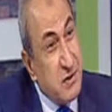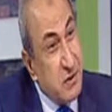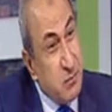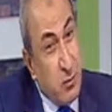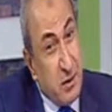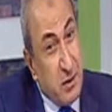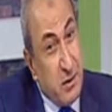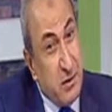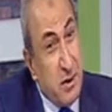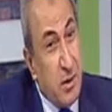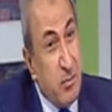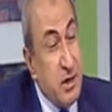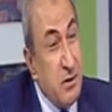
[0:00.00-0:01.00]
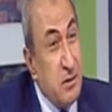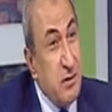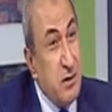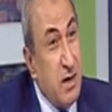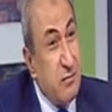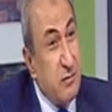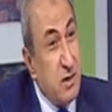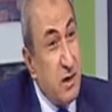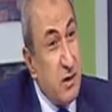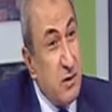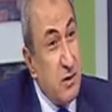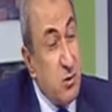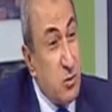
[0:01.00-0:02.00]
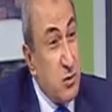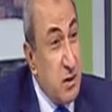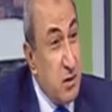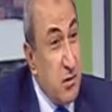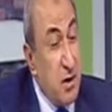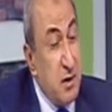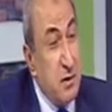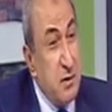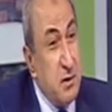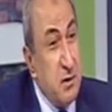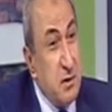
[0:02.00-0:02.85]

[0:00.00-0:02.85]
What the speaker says: within, the African coastal line